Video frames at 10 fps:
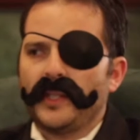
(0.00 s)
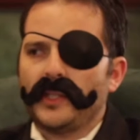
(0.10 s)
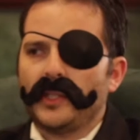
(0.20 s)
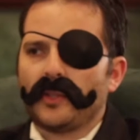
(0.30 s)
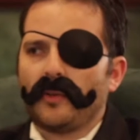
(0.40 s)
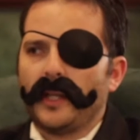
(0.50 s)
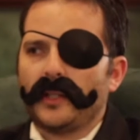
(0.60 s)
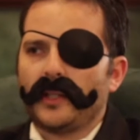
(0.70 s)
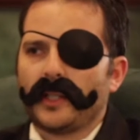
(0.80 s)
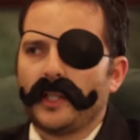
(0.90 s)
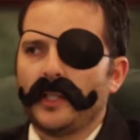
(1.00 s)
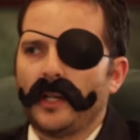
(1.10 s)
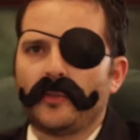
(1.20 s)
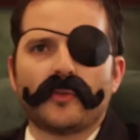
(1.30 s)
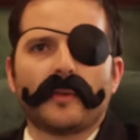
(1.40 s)
this is quite the
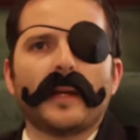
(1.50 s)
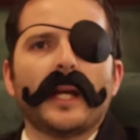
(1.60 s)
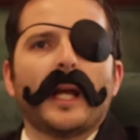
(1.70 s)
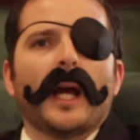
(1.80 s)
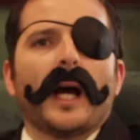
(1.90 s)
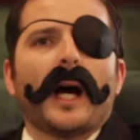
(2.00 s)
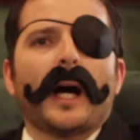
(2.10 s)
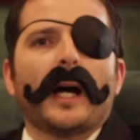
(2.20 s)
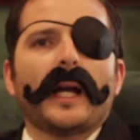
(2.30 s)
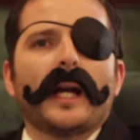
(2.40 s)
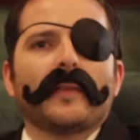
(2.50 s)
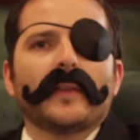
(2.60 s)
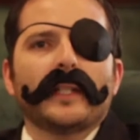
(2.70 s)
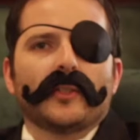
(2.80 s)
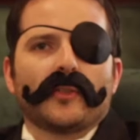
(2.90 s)
conundrum. I have
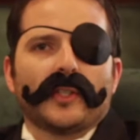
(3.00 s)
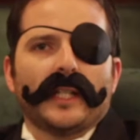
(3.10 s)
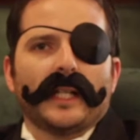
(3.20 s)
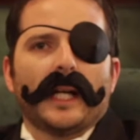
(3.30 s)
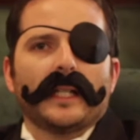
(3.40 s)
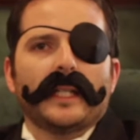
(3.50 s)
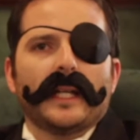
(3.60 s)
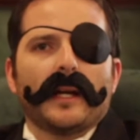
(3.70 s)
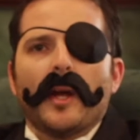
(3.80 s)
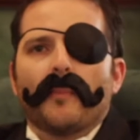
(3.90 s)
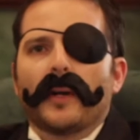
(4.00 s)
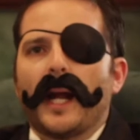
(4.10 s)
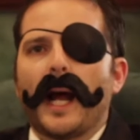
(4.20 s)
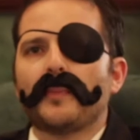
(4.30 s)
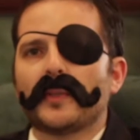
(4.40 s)
an interesting idea.
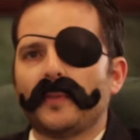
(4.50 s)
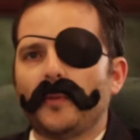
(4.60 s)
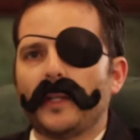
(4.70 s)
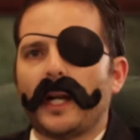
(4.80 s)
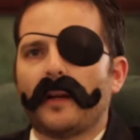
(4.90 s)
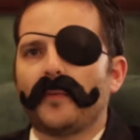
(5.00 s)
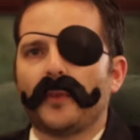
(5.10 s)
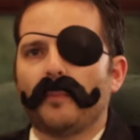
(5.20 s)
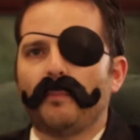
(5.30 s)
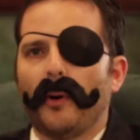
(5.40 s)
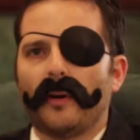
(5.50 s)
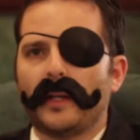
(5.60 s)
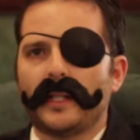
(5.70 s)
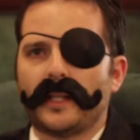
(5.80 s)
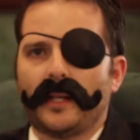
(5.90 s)
Perhaps if we have the
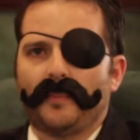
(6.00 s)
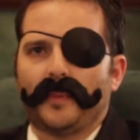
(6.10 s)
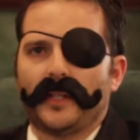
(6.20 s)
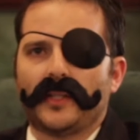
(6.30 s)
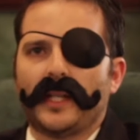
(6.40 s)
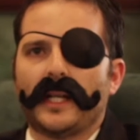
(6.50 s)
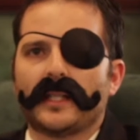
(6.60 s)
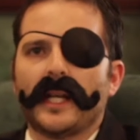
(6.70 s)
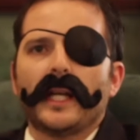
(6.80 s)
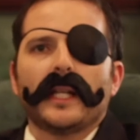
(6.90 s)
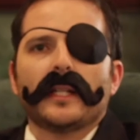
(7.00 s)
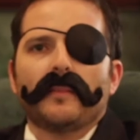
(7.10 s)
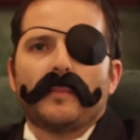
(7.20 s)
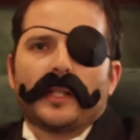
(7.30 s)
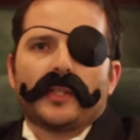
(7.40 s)
boys help us say it, the
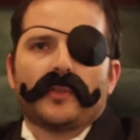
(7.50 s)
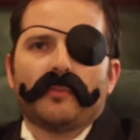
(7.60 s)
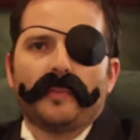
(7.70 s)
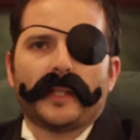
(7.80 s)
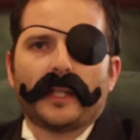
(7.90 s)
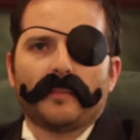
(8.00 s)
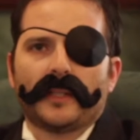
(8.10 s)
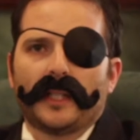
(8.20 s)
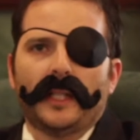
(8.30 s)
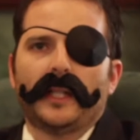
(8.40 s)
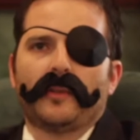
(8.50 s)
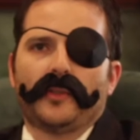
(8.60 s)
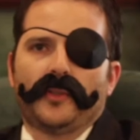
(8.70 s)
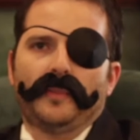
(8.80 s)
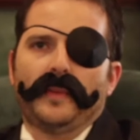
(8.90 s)
message will become
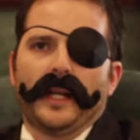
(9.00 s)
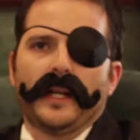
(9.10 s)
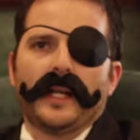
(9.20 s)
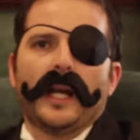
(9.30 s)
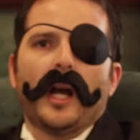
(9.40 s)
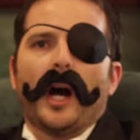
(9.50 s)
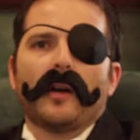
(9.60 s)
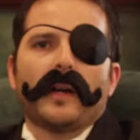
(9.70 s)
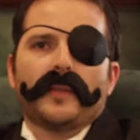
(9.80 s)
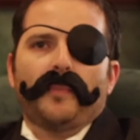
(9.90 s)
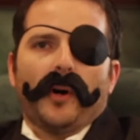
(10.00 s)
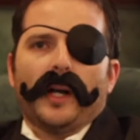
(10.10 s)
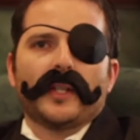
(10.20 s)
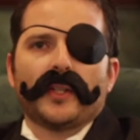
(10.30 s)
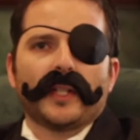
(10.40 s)
clearer to me. All right,
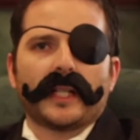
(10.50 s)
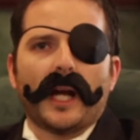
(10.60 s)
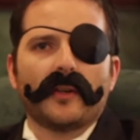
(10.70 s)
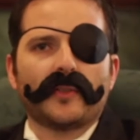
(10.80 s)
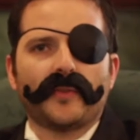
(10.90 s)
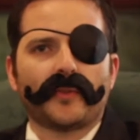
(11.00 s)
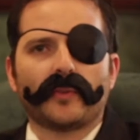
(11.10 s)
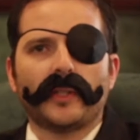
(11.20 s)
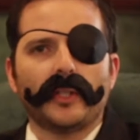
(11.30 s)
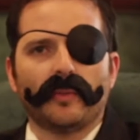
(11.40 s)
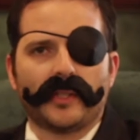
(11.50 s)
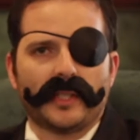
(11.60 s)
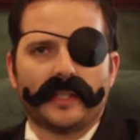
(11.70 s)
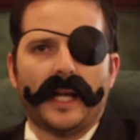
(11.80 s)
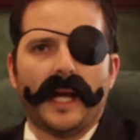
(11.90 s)
boys, on the count of three, you will
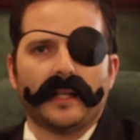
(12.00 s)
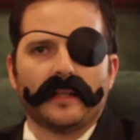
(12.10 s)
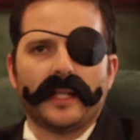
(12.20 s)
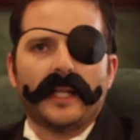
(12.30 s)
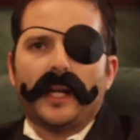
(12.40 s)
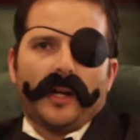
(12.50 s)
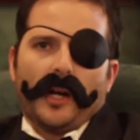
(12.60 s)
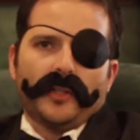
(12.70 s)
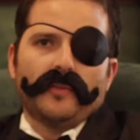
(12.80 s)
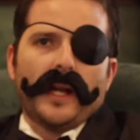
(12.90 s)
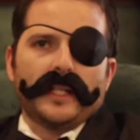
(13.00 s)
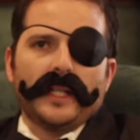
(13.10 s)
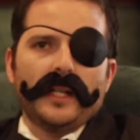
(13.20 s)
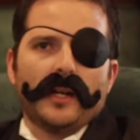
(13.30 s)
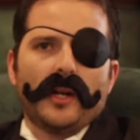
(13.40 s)
stand. Are you
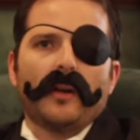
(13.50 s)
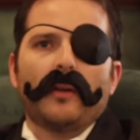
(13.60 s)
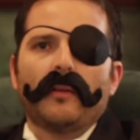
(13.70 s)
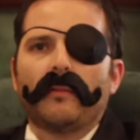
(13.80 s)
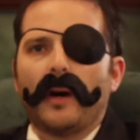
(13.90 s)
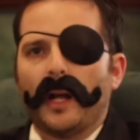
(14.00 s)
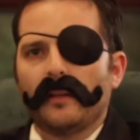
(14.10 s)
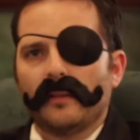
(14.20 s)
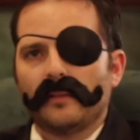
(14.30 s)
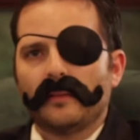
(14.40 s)
ready? One,